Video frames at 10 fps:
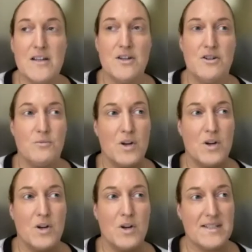Was
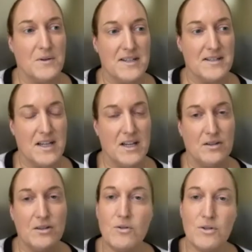I going to
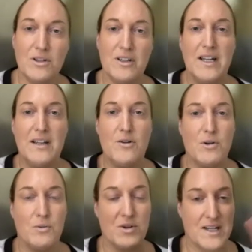stay locally,
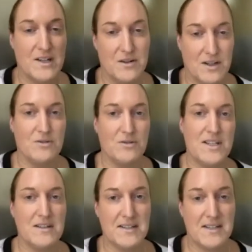or was I going to go
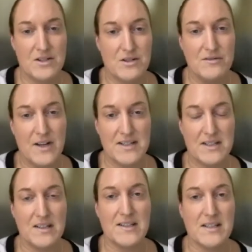to this center of
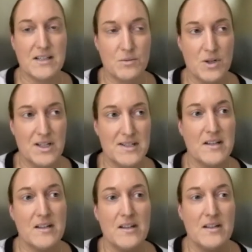excellence that was,
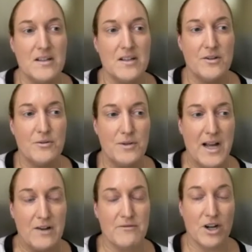
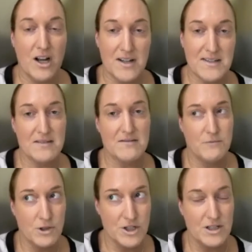not for us,
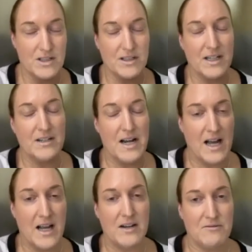fortunately,
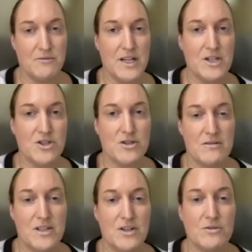not out of reach,
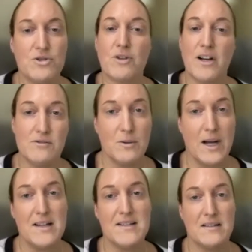travel
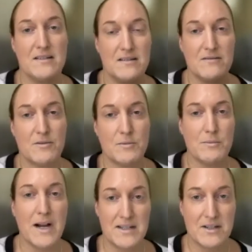wise and from a
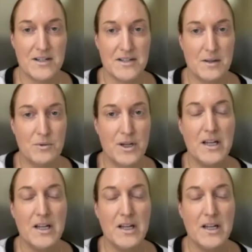monetary standpoint.